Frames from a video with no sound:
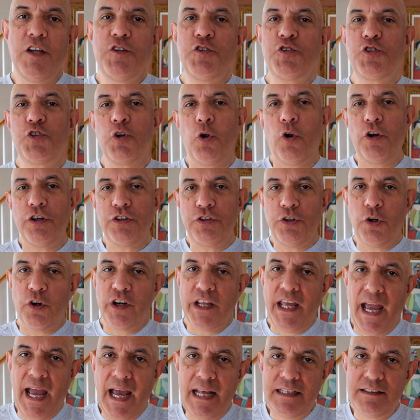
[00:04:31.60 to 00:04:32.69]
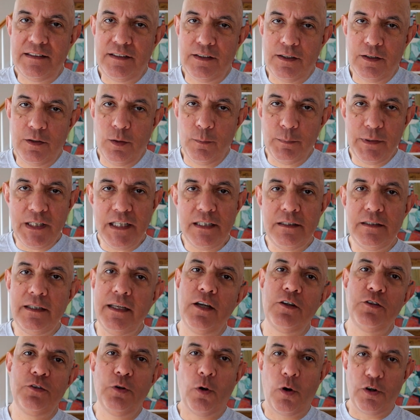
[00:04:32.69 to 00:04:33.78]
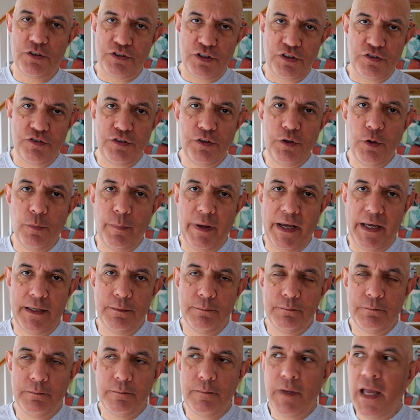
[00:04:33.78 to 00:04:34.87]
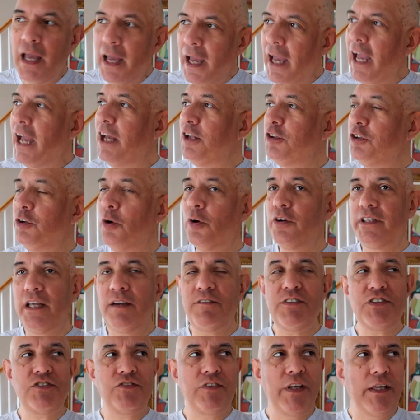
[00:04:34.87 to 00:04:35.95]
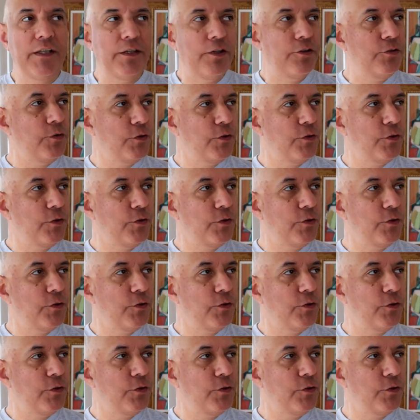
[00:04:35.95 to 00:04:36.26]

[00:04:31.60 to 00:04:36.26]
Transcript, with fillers: In short, your cat completely ignores its new bed, and you're devastated.